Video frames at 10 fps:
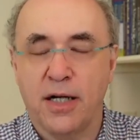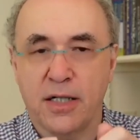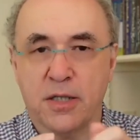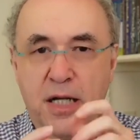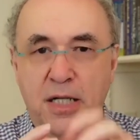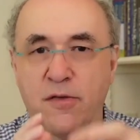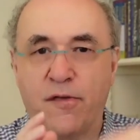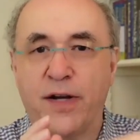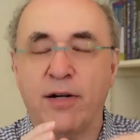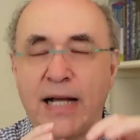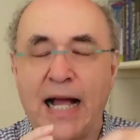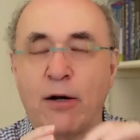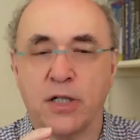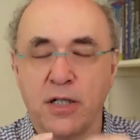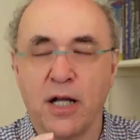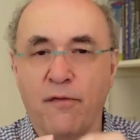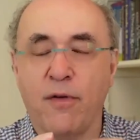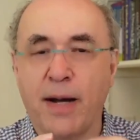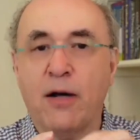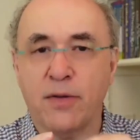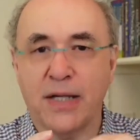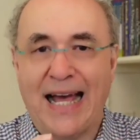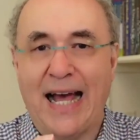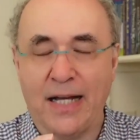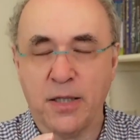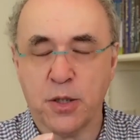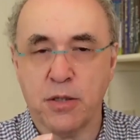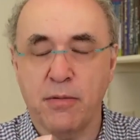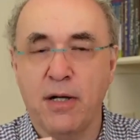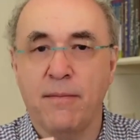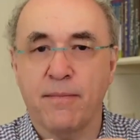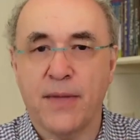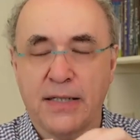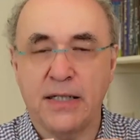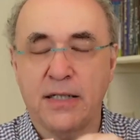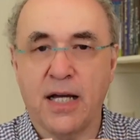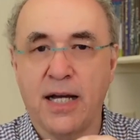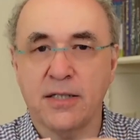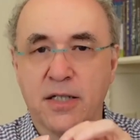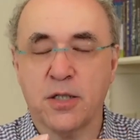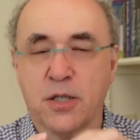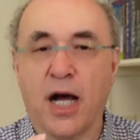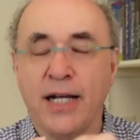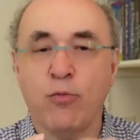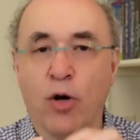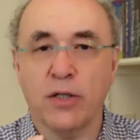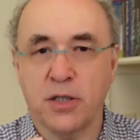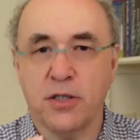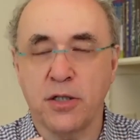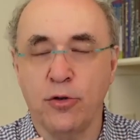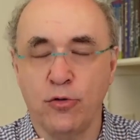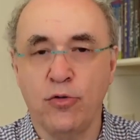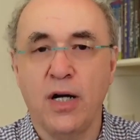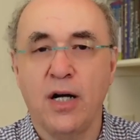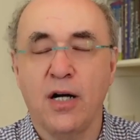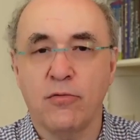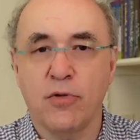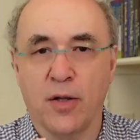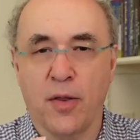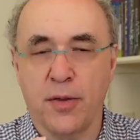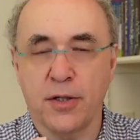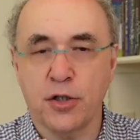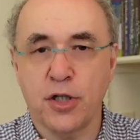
in a sense, figuring out enough about the gas that it can decide what to do rather than